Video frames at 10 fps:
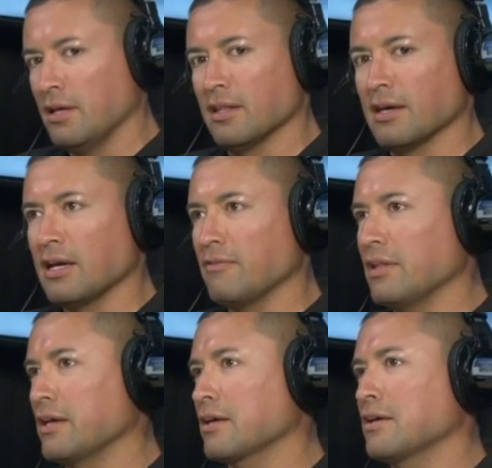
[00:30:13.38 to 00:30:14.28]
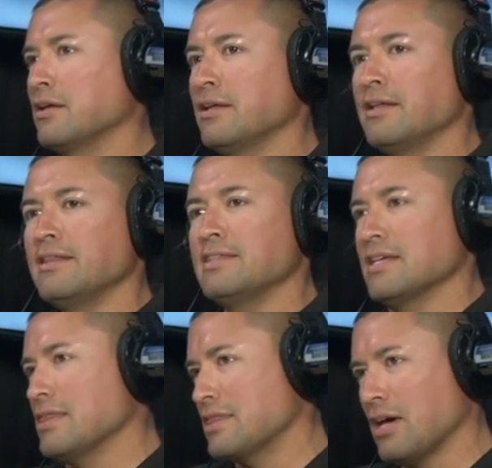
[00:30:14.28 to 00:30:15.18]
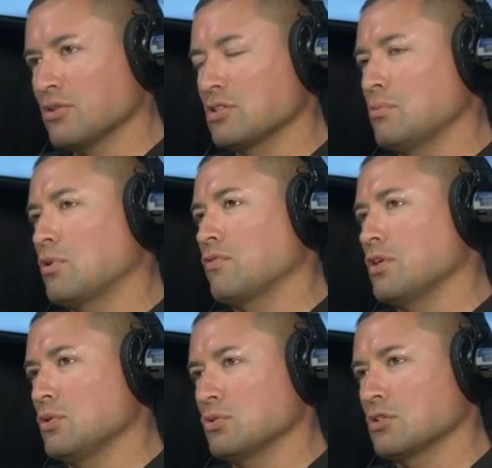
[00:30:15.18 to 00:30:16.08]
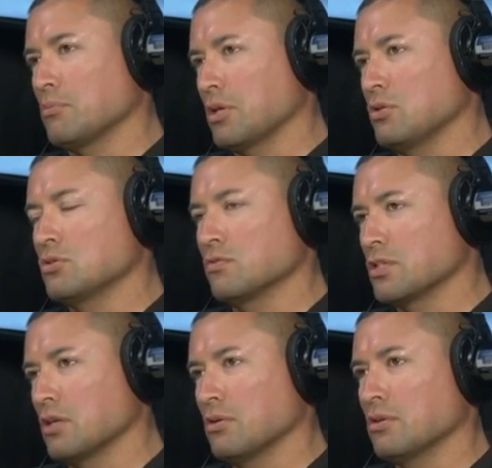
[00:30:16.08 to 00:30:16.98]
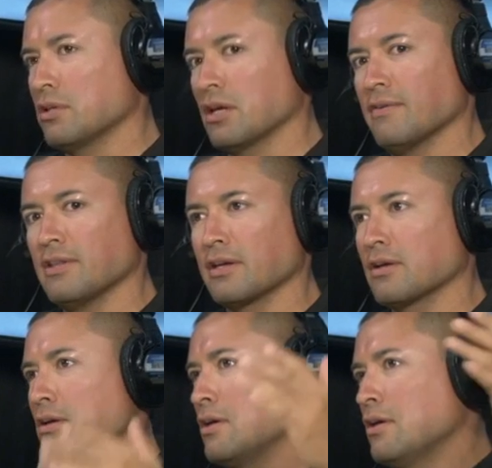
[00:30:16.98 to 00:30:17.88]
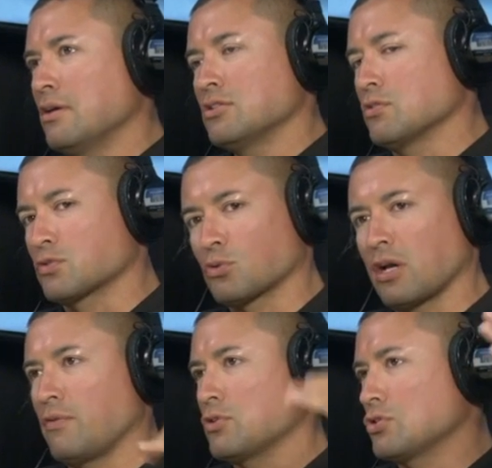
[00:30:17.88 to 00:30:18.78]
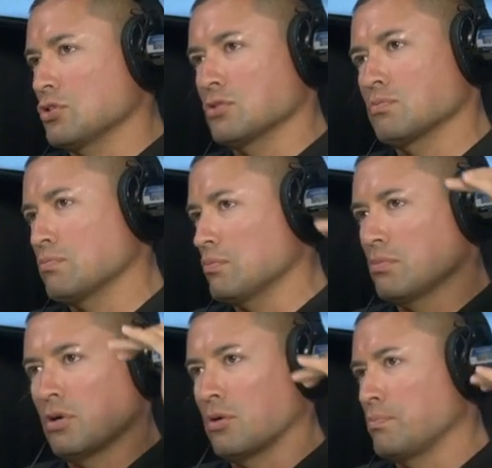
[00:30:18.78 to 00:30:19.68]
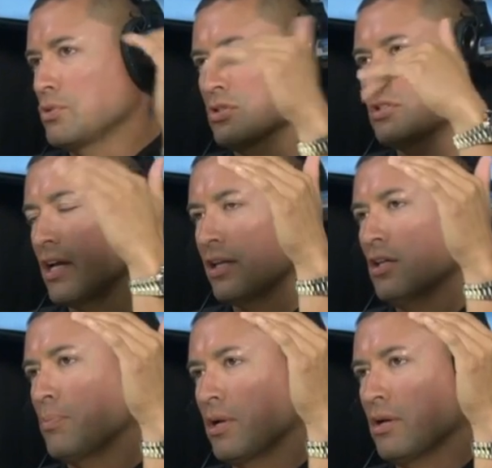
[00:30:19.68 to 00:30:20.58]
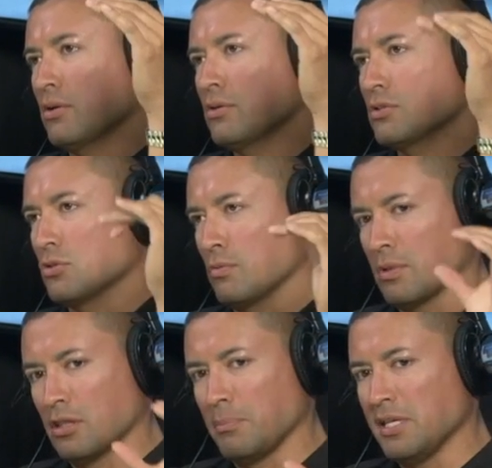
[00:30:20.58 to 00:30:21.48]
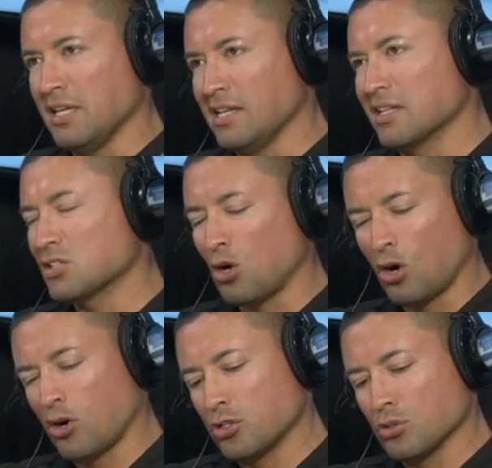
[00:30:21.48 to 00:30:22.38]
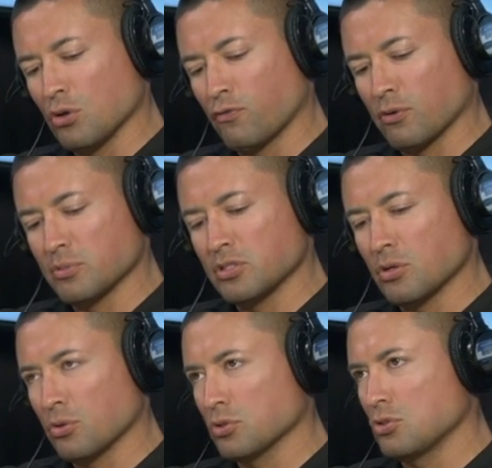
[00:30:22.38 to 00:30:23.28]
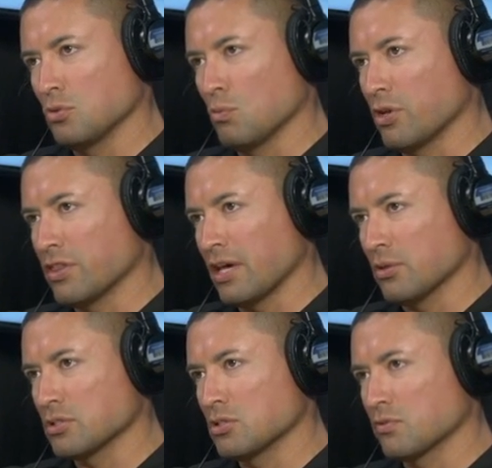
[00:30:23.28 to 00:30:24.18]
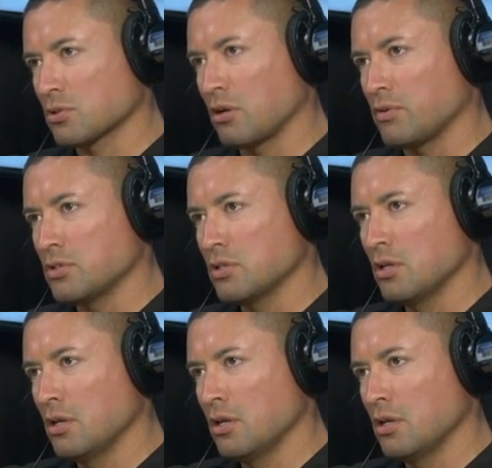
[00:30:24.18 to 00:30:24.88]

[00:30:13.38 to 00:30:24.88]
and I have like ten thousand more views on my YouTube channel, and I have like subscribers just are just stacking up right now. So in the beginning, it's hard to go from zero to one thousand subscribers,